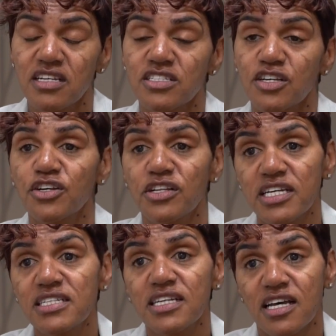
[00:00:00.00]
So you
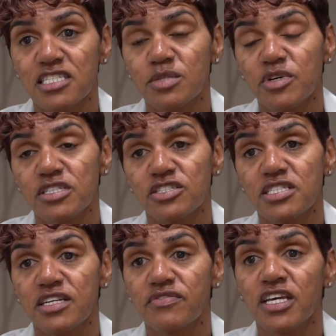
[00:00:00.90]
need to customise your
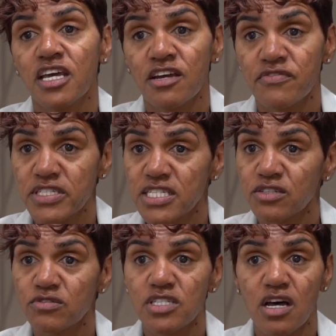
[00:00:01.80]
CV every
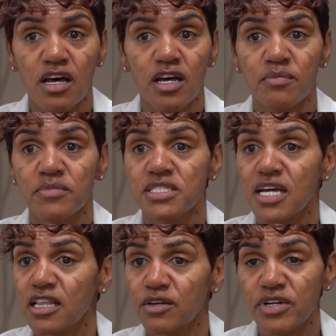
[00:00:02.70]
single time,
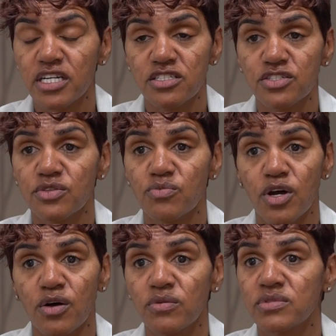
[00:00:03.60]
tailoring it to the
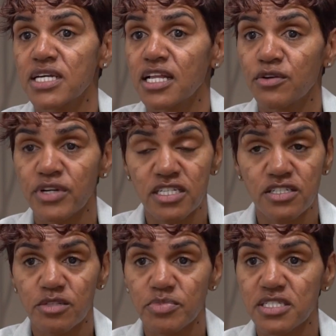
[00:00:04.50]
role, tailoring it to
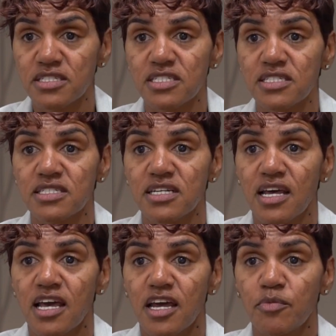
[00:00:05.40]
the business,
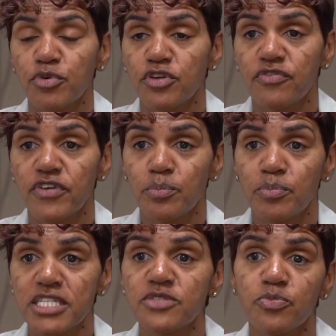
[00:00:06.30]
and put your
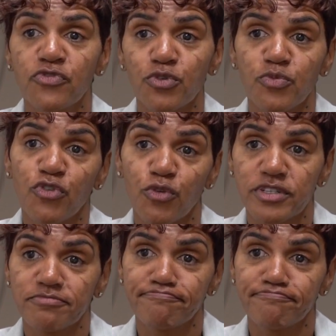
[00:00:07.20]
best foot forward.